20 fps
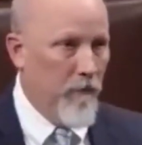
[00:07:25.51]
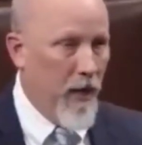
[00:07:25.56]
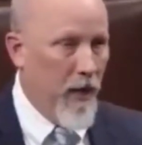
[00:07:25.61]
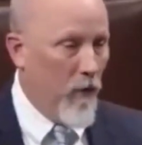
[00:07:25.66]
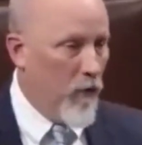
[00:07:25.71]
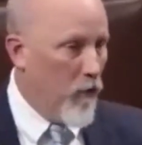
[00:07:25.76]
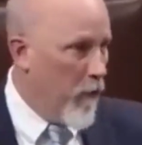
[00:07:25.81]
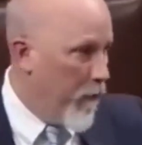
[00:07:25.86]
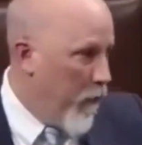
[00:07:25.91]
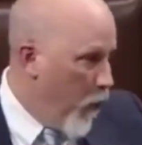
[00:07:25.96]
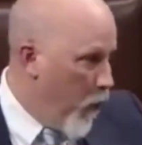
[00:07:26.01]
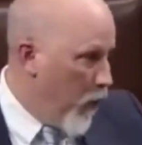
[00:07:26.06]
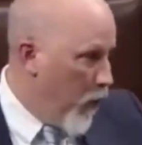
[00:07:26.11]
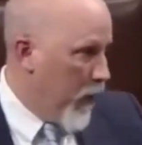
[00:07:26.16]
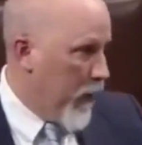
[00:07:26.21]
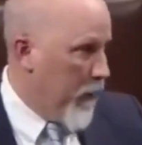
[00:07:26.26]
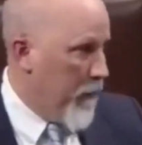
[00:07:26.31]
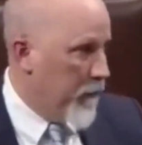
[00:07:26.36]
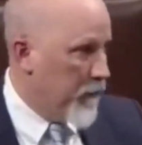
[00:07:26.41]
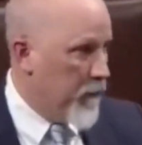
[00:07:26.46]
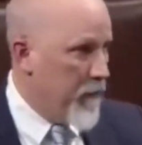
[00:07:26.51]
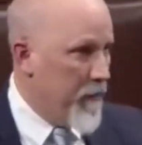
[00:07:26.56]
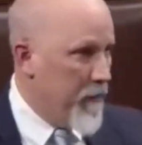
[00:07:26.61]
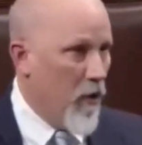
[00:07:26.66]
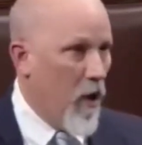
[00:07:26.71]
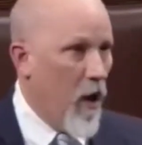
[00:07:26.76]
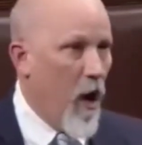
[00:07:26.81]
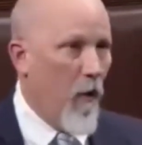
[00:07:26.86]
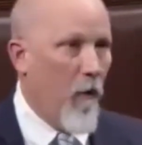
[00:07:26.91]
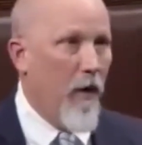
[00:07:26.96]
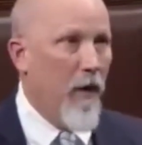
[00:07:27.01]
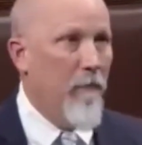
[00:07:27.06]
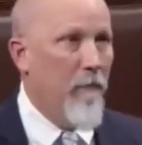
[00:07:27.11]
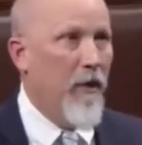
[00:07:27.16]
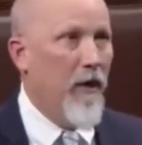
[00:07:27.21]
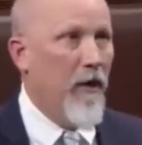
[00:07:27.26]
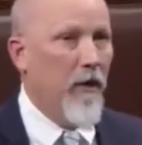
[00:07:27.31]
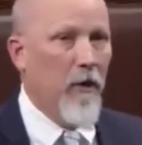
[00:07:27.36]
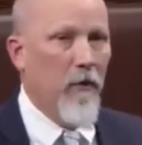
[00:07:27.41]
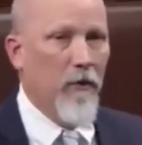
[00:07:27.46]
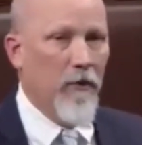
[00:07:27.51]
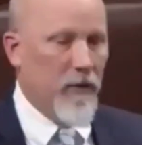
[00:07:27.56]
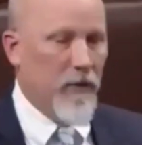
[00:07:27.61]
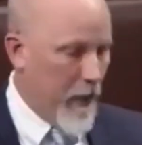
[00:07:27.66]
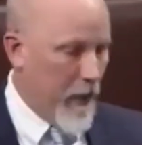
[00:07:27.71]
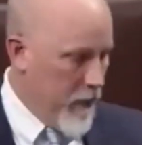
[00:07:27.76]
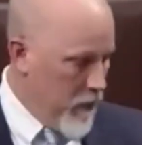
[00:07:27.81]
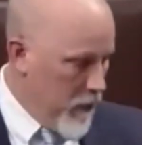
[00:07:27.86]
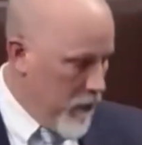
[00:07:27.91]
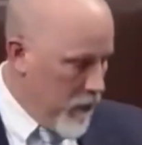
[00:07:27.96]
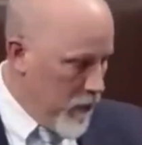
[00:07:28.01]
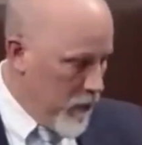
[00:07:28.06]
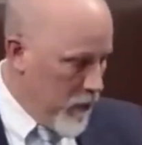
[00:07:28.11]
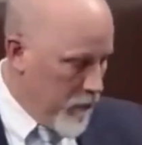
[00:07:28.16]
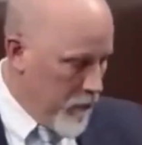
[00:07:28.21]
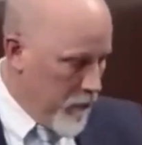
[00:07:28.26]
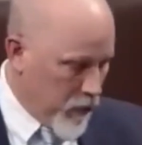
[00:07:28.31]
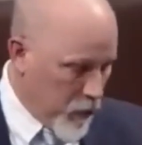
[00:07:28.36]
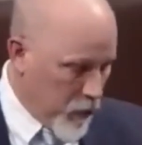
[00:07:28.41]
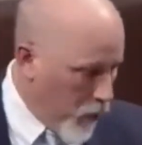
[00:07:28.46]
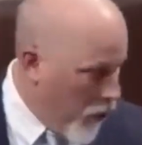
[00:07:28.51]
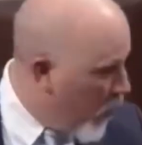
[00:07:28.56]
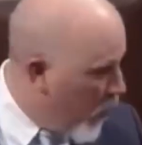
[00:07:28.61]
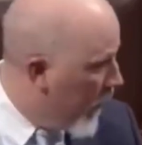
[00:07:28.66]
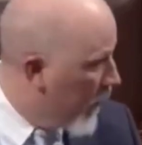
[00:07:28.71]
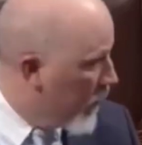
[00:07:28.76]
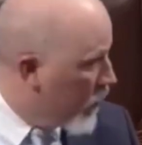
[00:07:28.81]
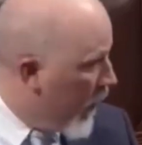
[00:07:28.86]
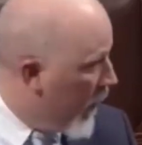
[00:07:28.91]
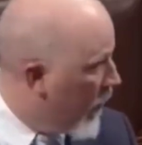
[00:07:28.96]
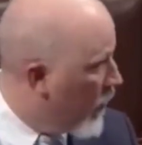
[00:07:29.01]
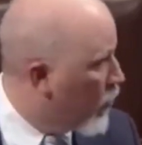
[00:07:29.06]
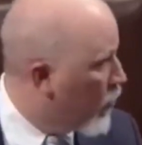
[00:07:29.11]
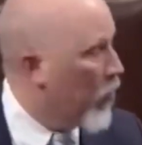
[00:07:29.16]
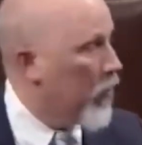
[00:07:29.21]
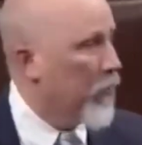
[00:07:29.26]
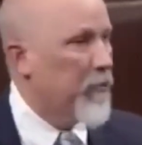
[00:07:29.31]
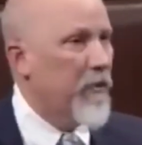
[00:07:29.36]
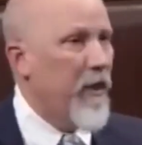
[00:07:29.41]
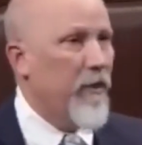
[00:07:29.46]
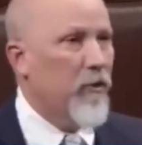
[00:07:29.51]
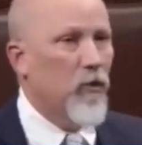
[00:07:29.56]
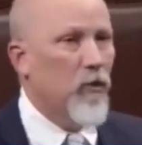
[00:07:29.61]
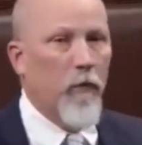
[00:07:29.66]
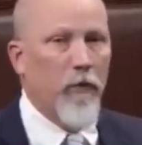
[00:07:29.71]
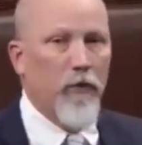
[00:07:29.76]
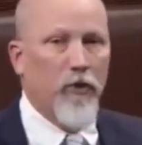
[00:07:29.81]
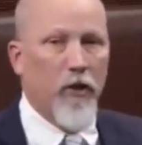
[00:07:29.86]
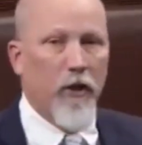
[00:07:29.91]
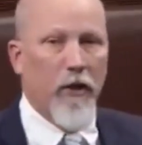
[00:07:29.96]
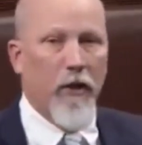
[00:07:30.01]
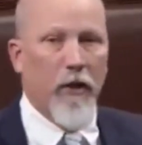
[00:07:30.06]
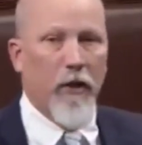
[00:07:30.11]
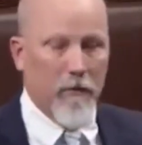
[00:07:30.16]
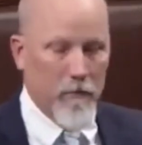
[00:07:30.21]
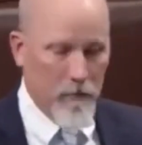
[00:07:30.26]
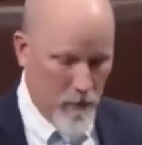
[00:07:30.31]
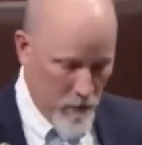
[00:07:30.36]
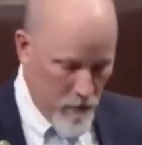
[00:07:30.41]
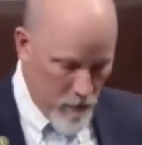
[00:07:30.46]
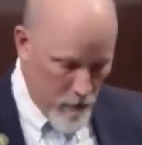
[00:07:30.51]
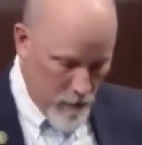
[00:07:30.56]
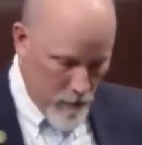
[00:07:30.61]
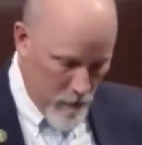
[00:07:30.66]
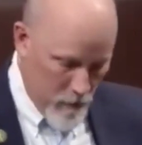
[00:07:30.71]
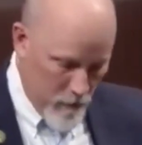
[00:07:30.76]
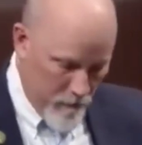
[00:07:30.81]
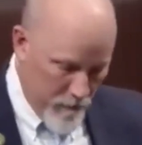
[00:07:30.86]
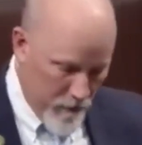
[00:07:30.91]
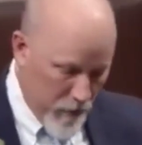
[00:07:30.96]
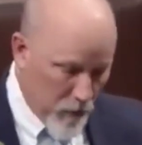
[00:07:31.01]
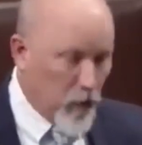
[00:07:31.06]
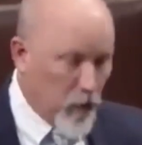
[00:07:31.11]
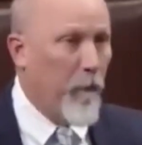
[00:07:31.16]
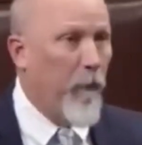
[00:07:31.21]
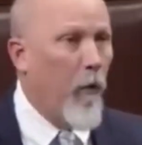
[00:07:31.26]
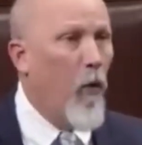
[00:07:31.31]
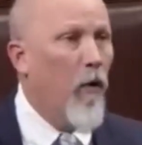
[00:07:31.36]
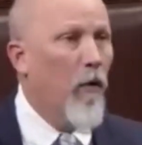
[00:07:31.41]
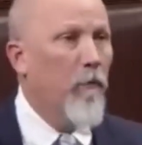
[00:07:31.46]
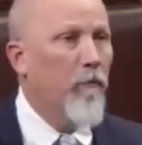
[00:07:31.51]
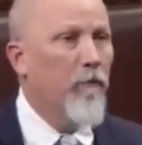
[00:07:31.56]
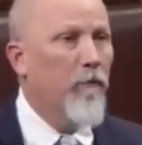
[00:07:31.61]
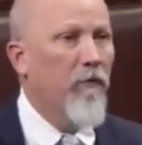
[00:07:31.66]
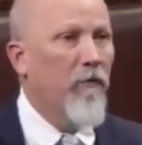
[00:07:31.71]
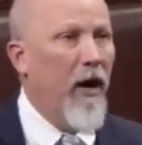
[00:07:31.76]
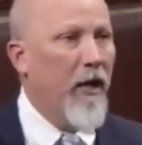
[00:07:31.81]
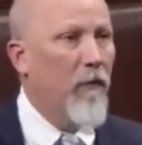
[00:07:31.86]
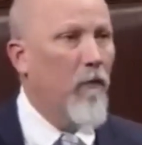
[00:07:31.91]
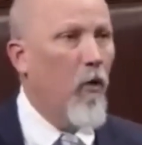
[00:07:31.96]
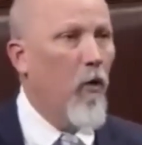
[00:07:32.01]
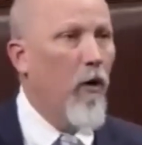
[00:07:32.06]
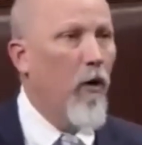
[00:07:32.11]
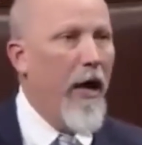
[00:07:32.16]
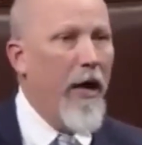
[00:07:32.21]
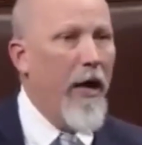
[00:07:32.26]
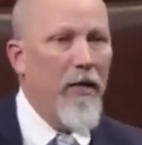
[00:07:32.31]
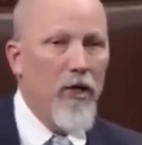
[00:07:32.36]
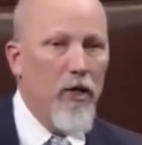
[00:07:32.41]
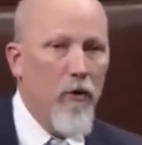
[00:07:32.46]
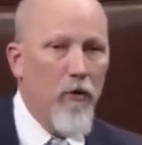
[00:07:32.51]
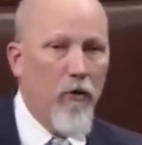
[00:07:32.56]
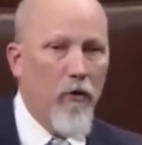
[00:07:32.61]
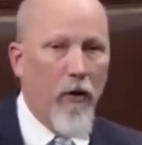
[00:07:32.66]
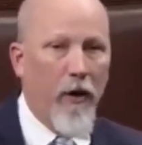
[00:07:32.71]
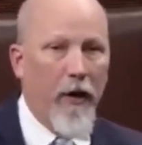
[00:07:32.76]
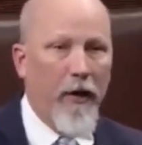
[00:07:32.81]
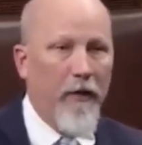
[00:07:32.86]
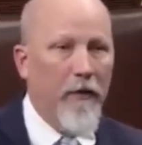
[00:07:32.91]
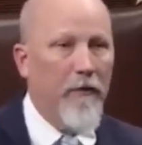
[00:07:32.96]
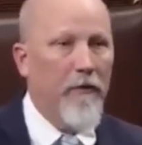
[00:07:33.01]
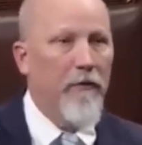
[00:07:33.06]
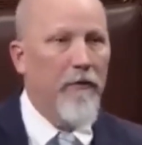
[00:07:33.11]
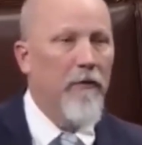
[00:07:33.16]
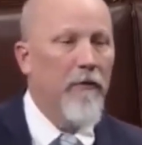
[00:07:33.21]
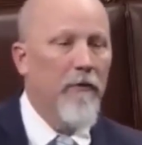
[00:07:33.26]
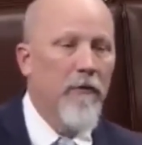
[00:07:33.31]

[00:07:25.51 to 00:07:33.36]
Had a reporter come up to me in the hallway a minute ago and said, Mr. Roy, is there any circumstances in which you're going to support providing more aid to Ukraine?